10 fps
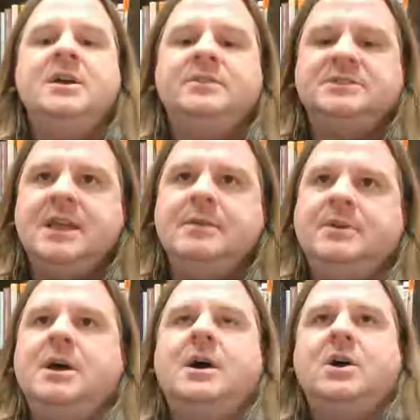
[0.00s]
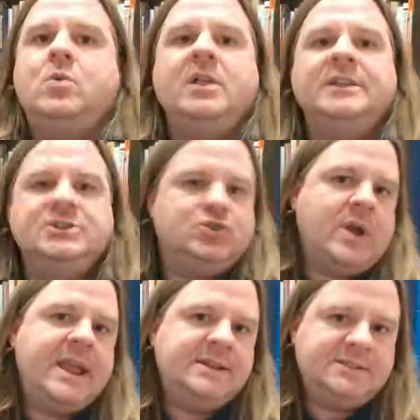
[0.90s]
The same quality
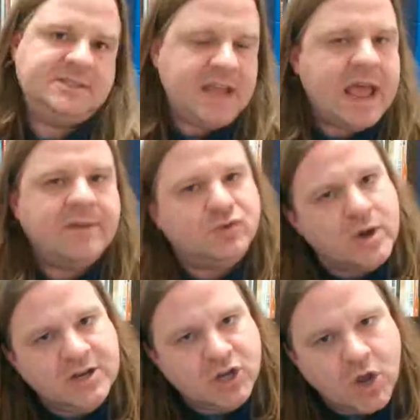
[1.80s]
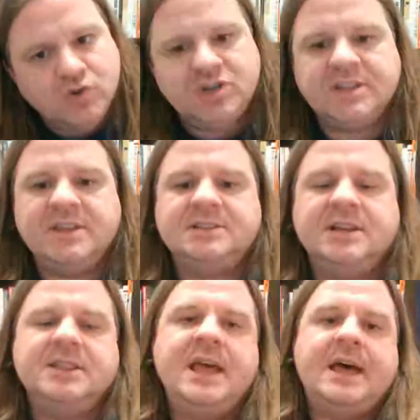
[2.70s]
trained staff, trained coaching, things
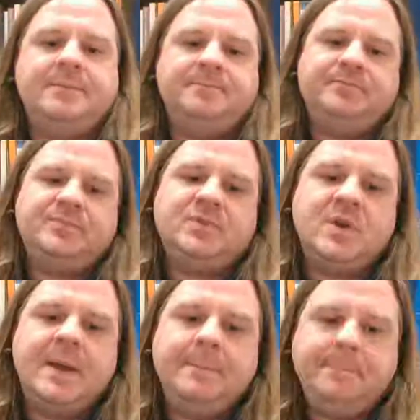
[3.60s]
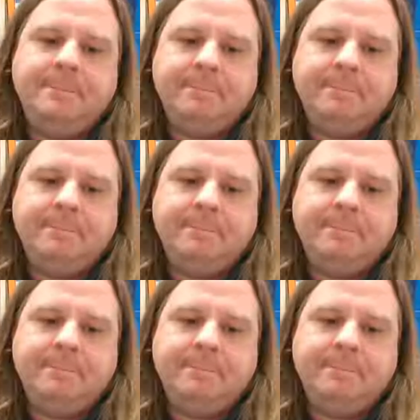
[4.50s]
like that. Okay.